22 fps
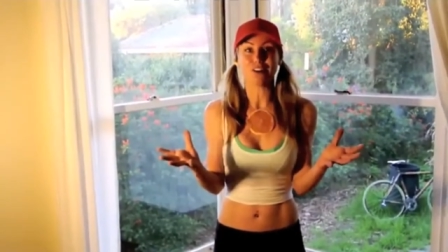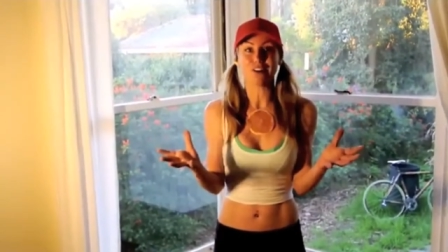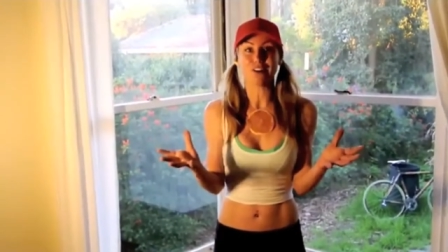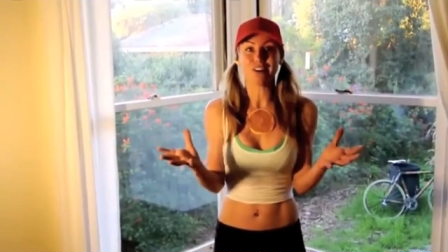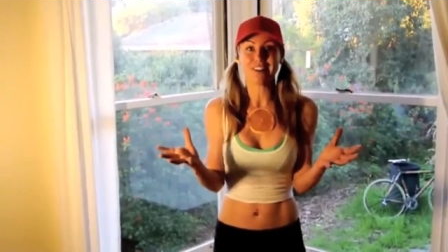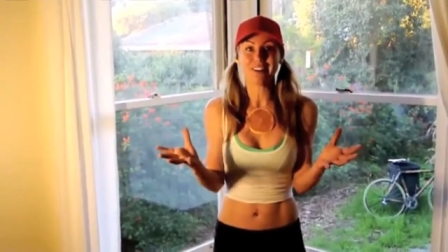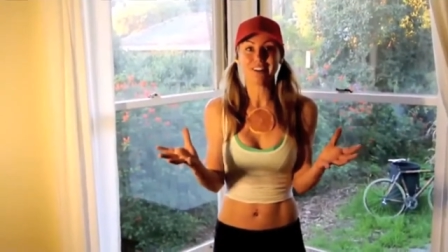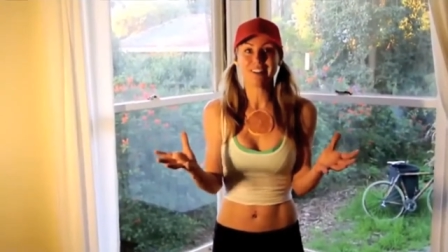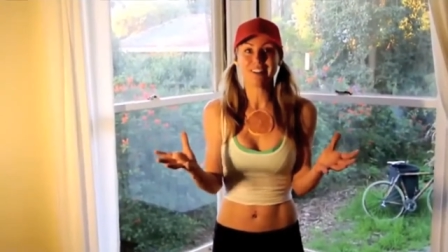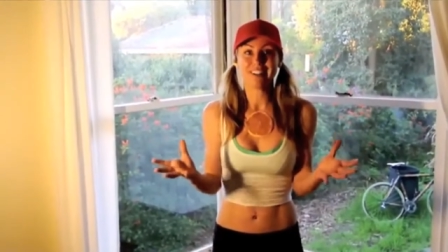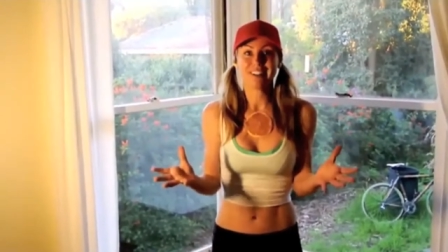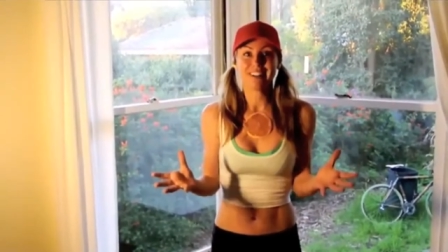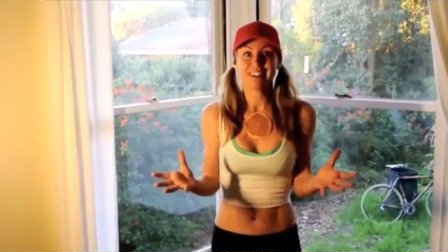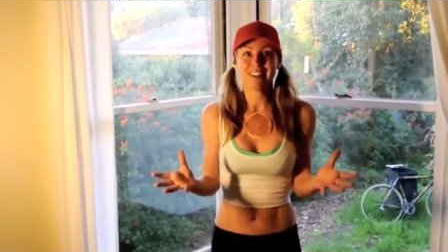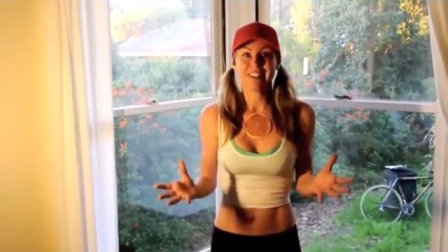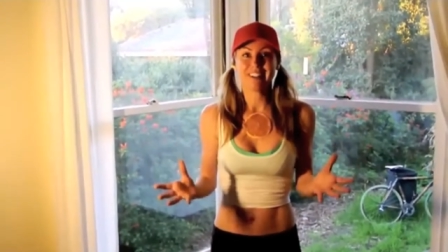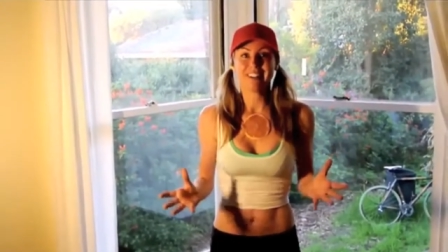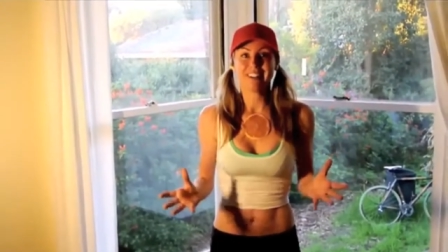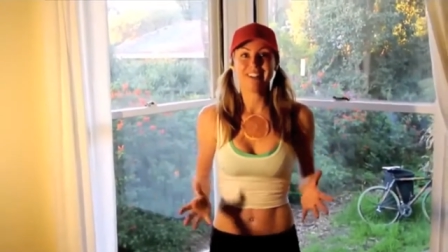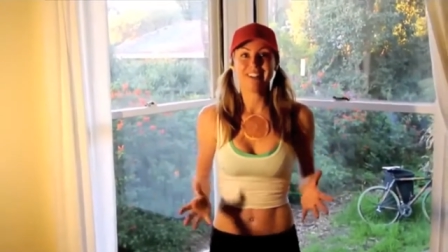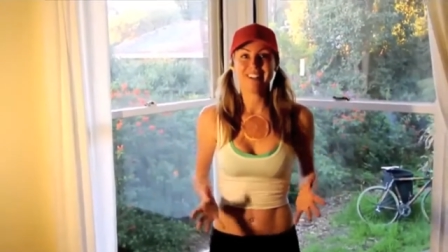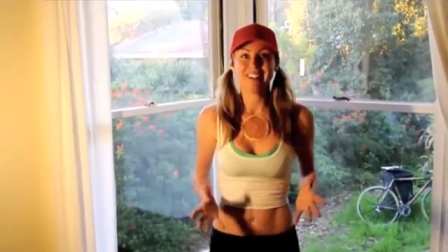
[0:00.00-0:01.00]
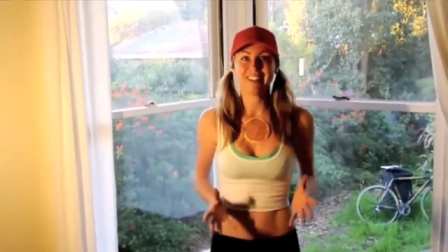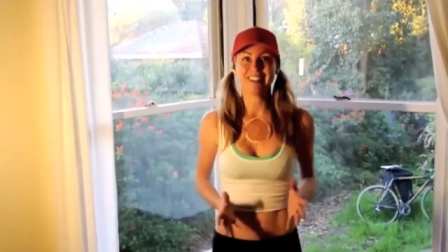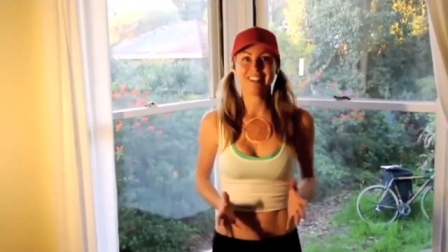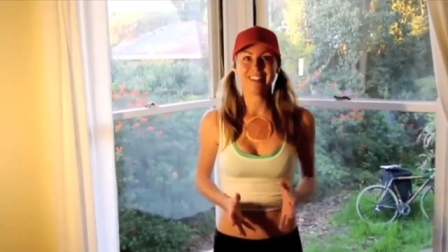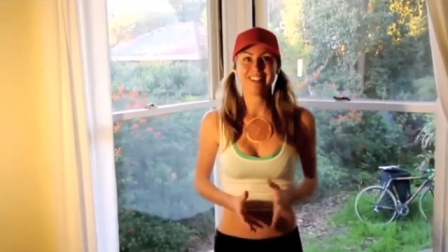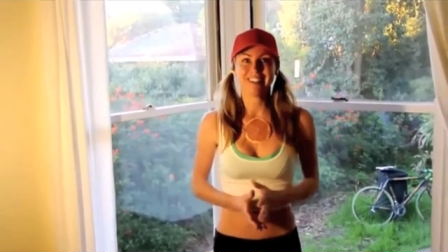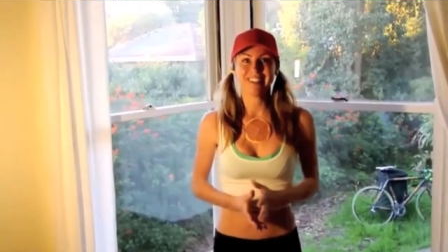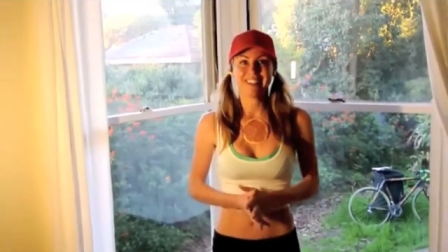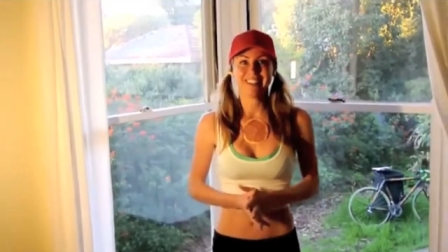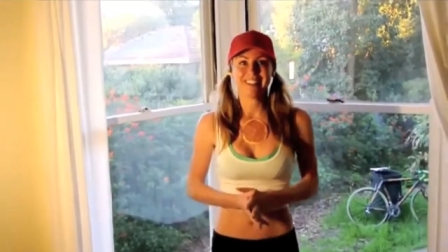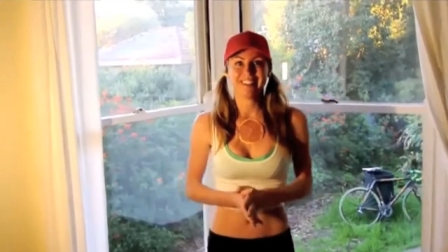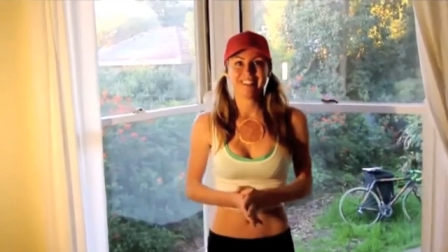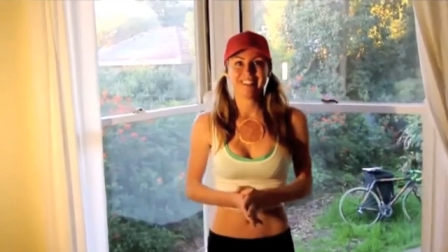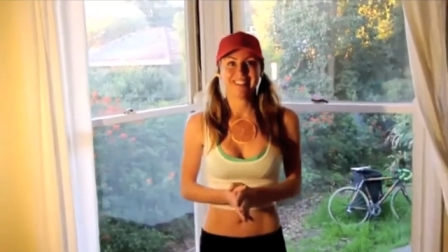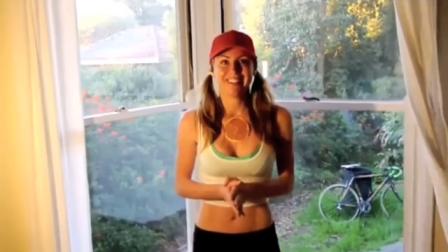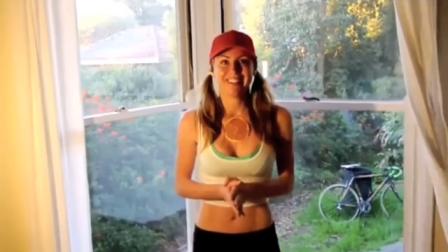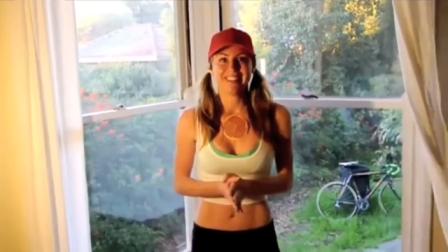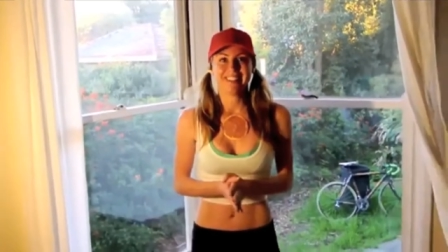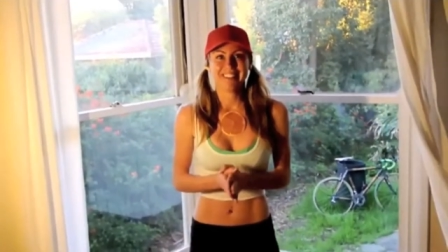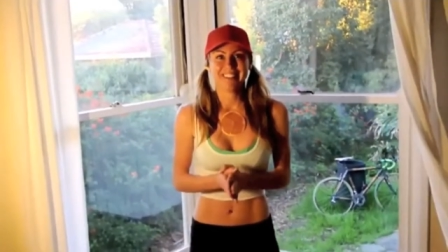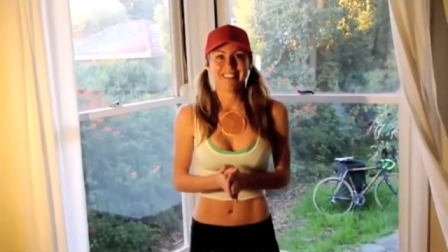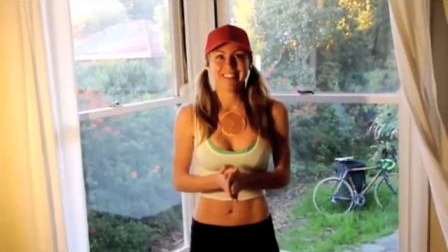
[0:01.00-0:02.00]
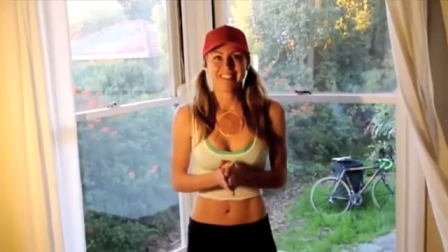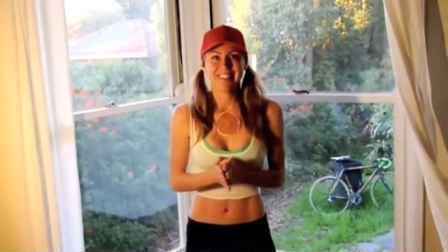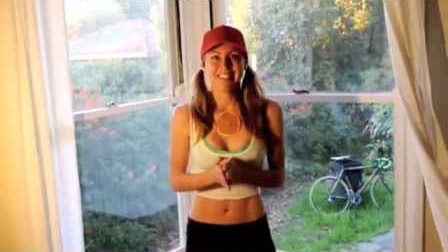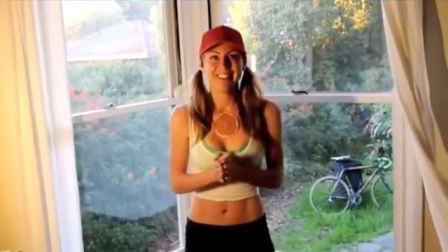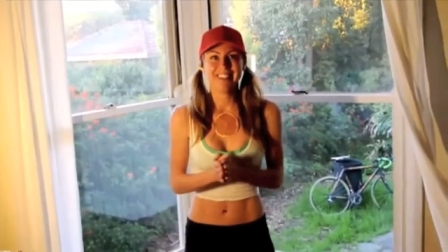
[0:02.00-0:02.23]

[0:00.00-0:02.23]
It wasn't certified, verified, double checked